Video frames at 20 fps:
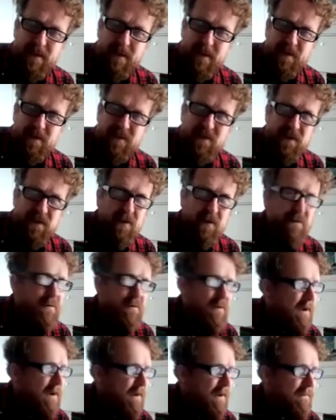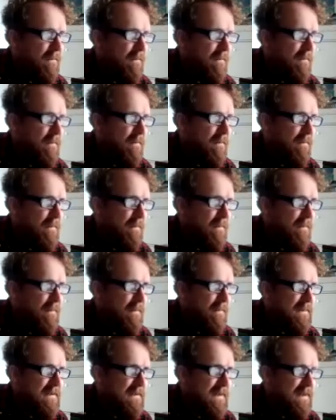So
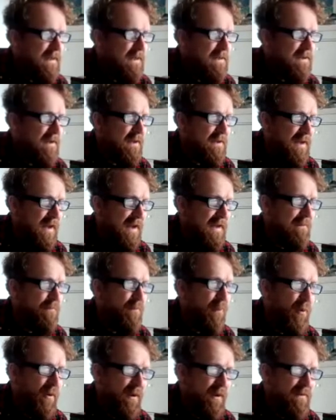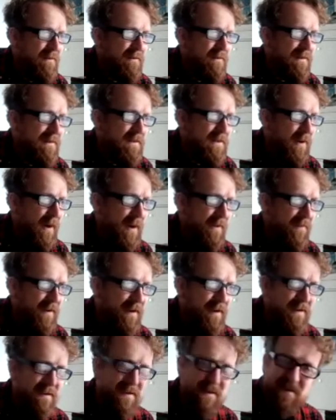at any point, did you have
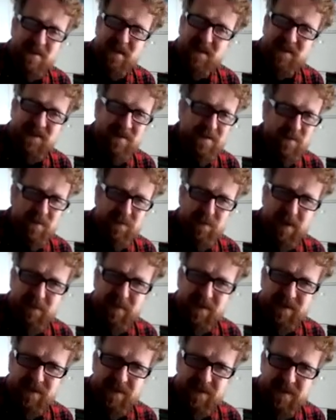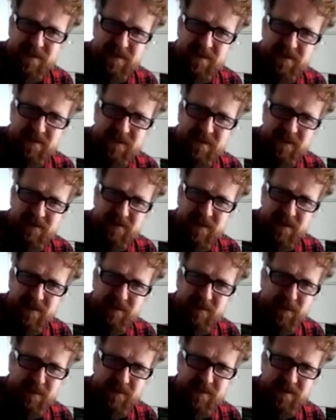any discussions with publishers? Were there any
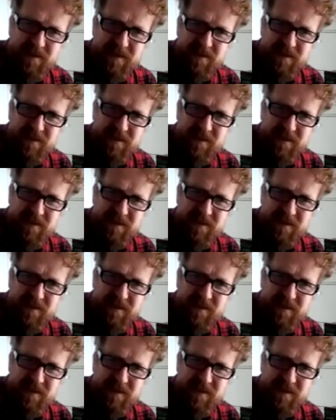publishers?